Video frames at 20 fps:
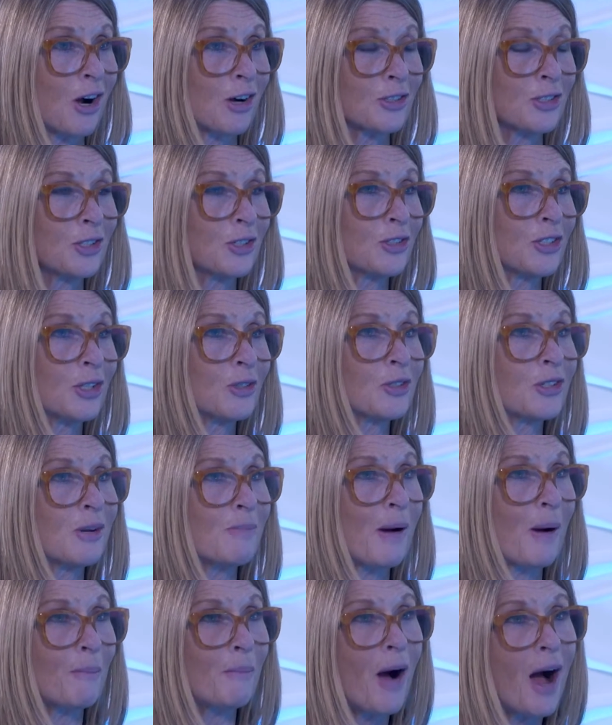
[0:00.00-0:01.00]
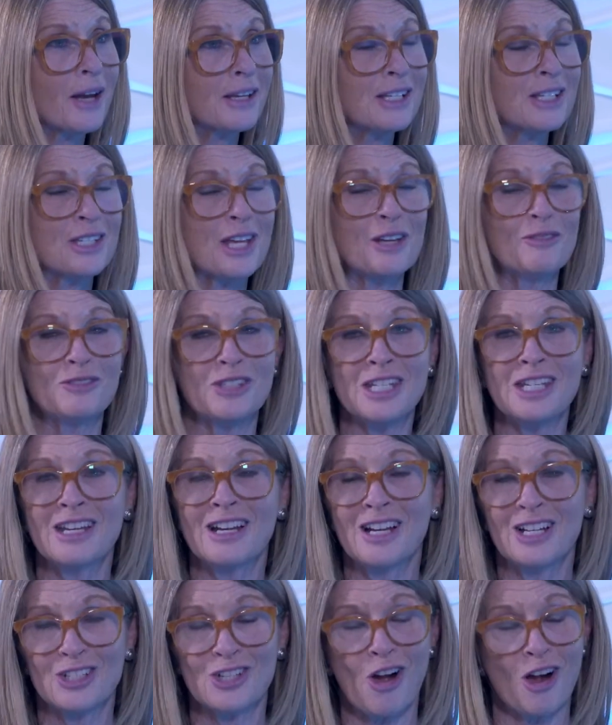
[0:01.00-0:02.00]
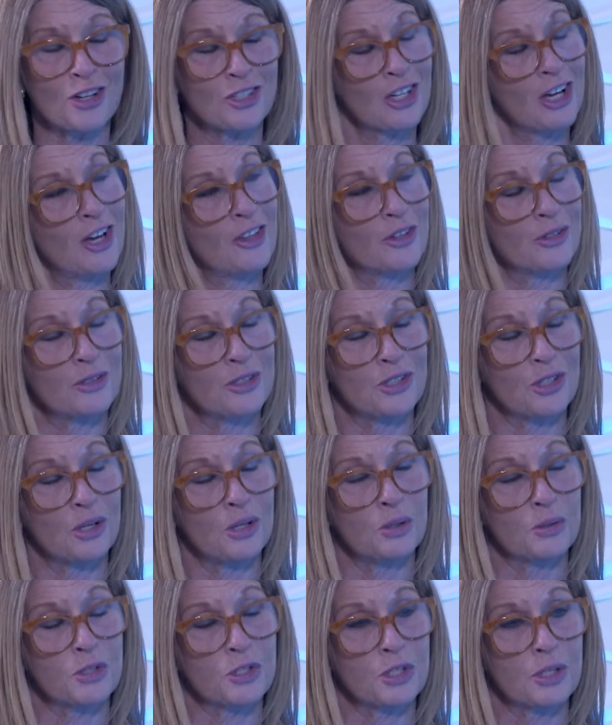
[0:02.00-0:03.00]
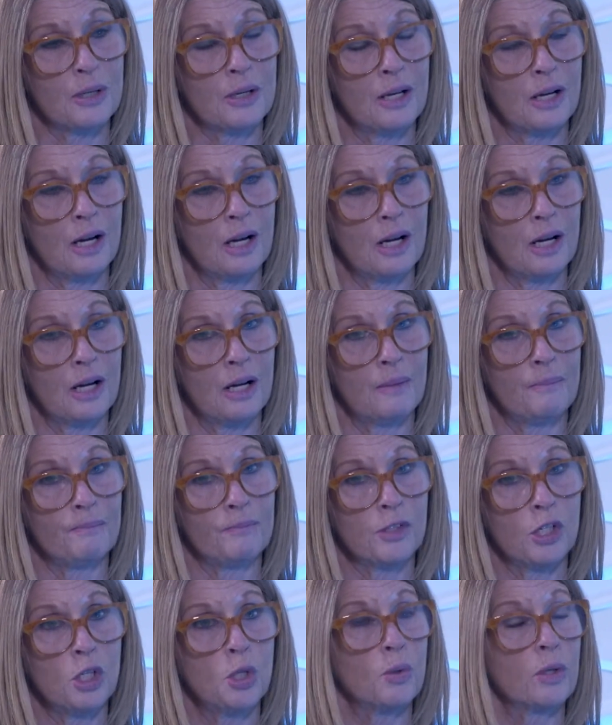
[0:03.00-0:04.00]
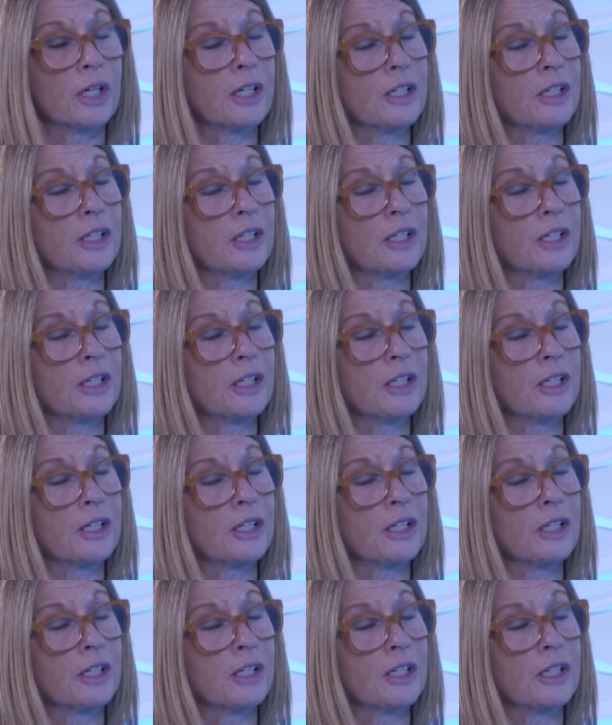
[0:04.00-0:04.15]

to your children about body safety. Talk to other adults um, who are going to